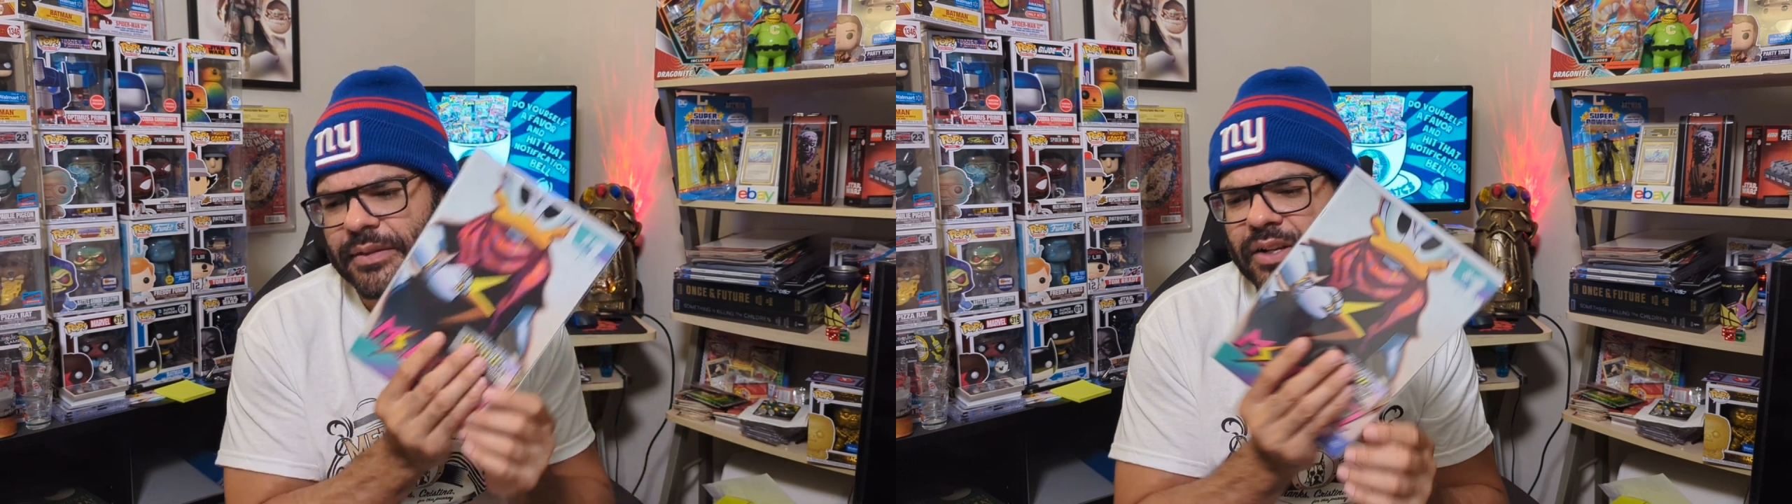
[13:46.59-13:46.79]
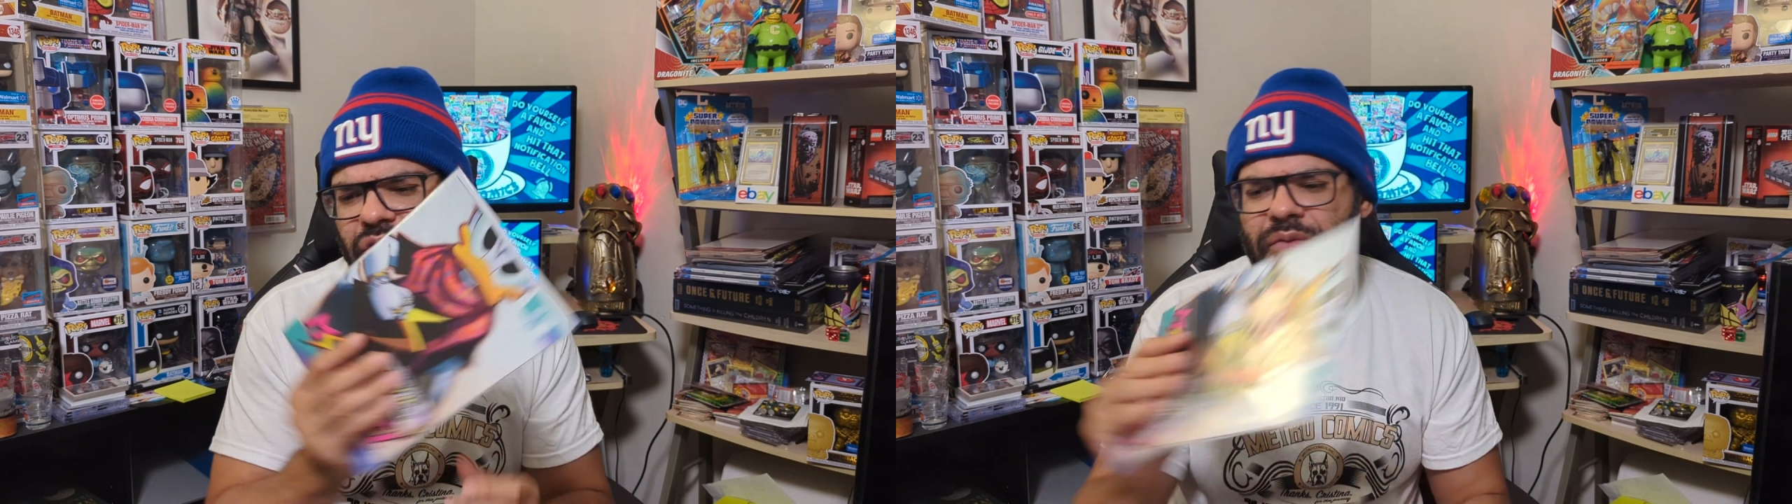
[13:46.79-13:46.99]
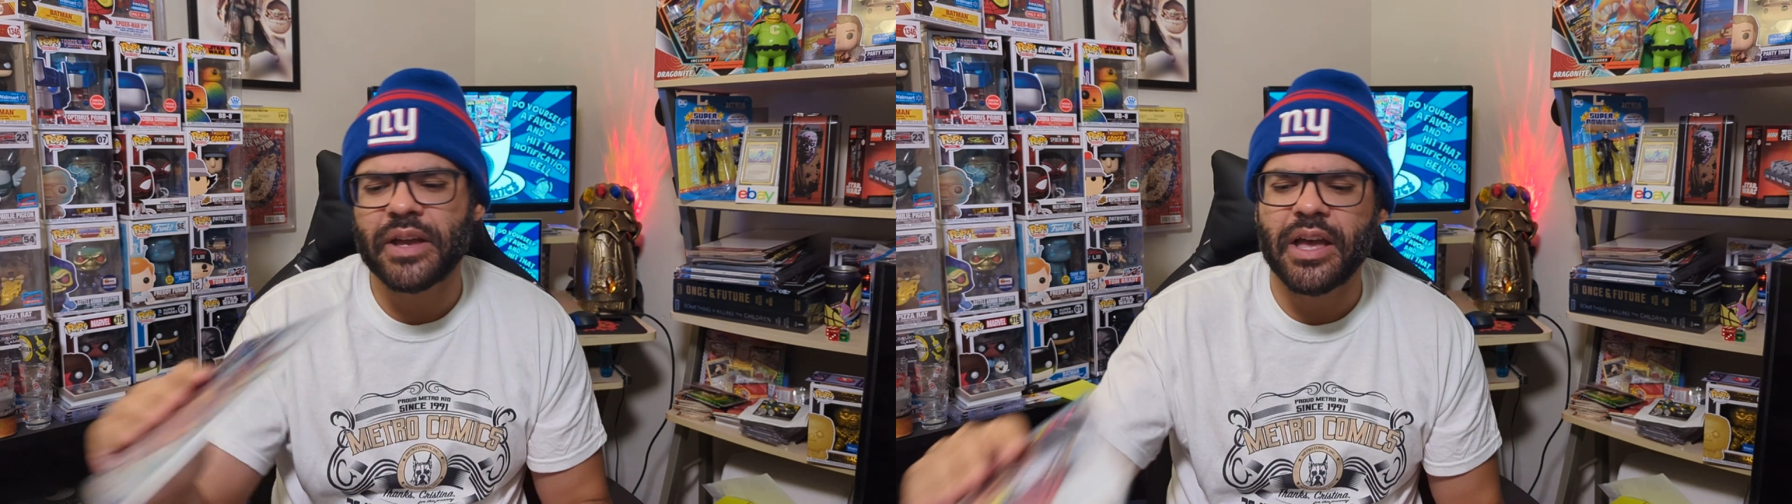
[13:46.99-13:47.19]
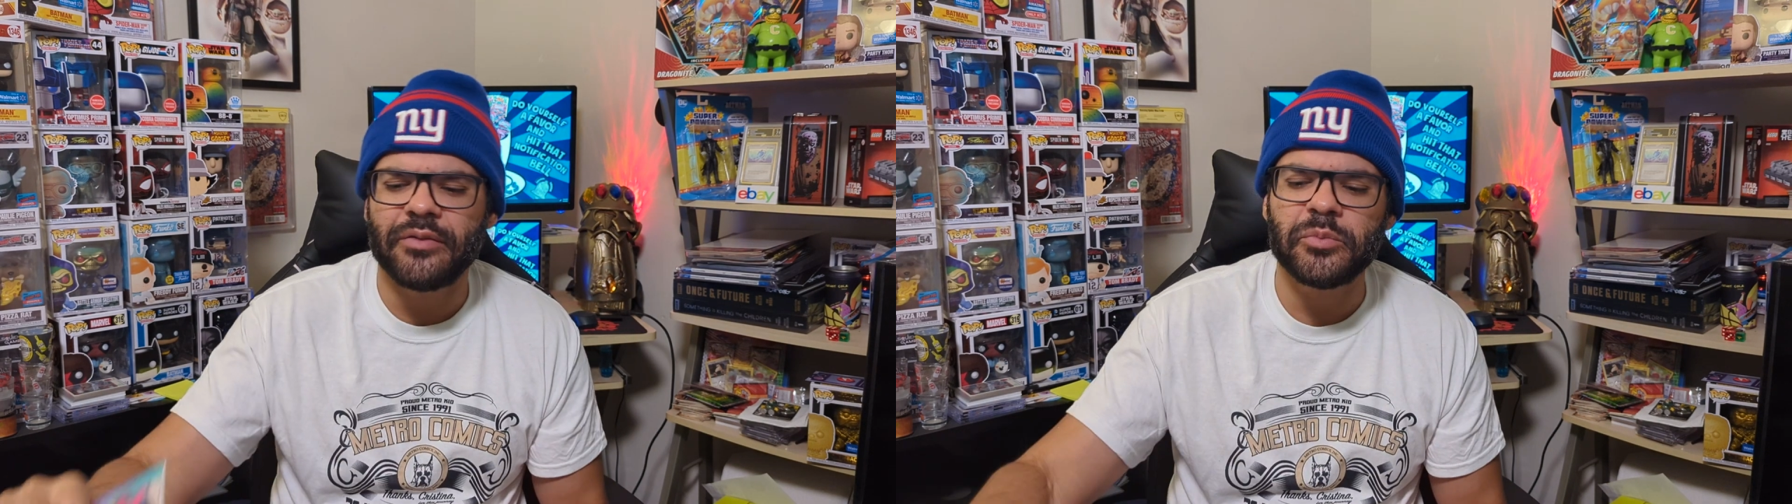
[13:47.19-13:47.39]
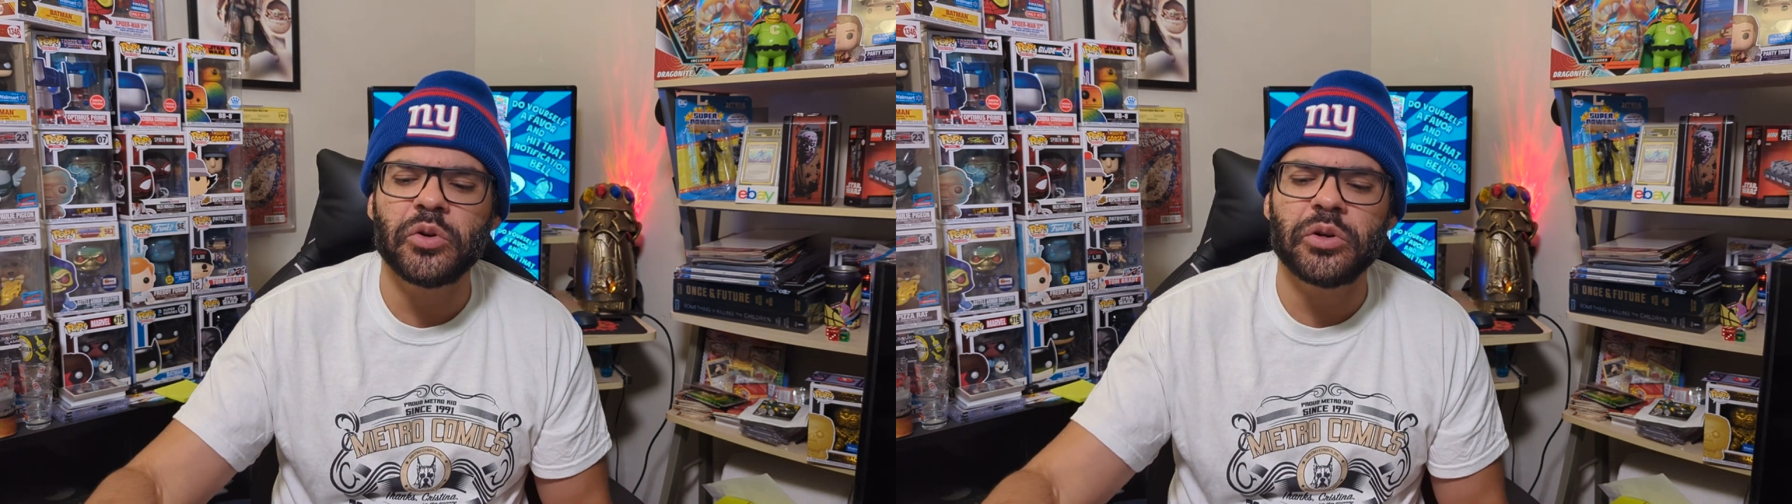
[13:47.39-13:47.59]
Not sure if I have
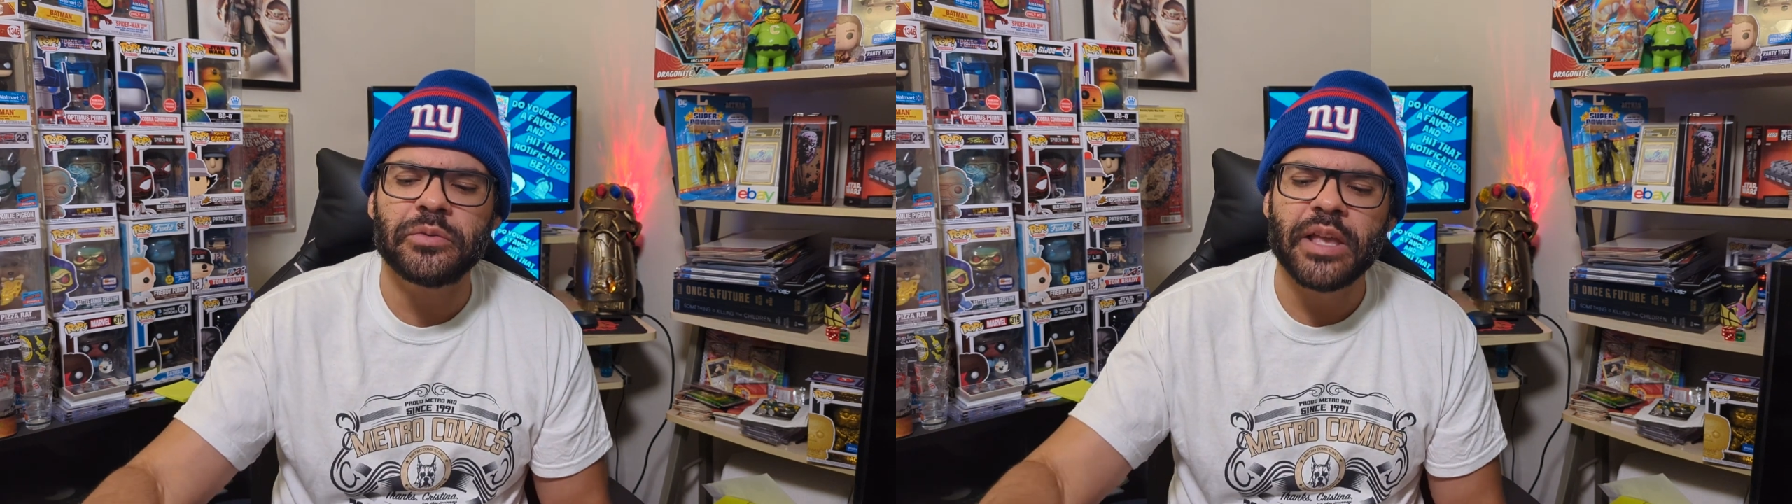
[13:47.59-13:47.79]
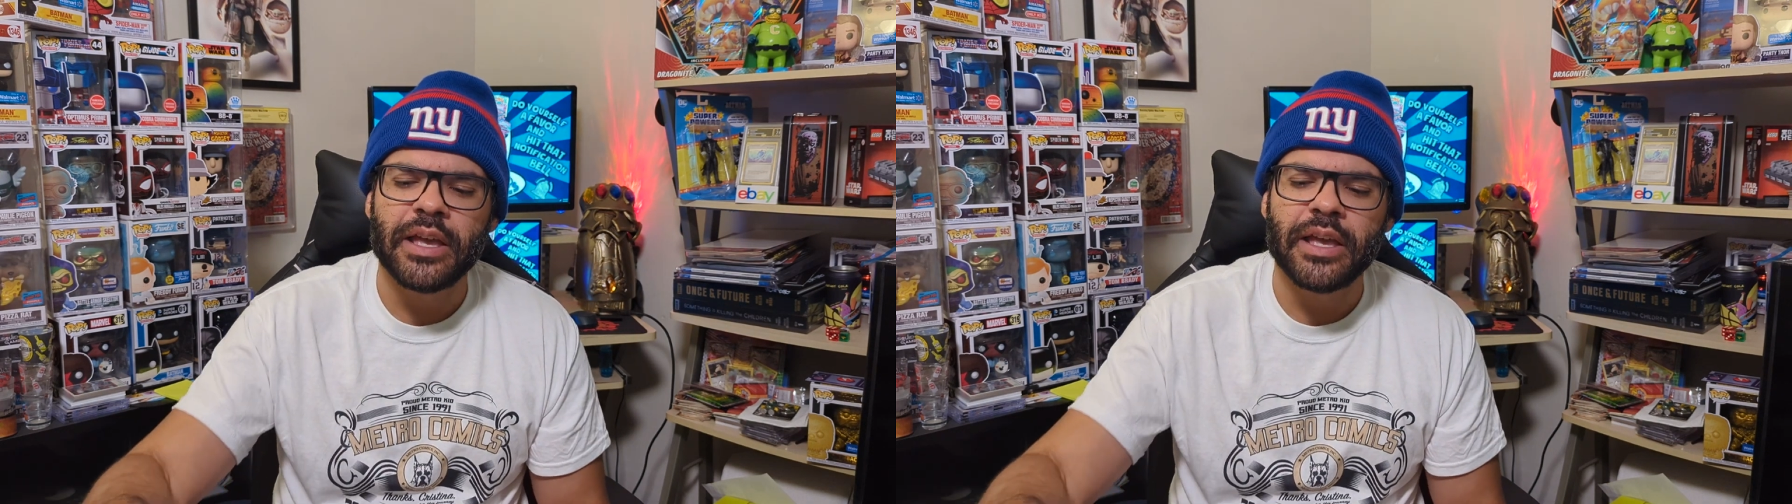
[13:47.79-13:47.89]
them all.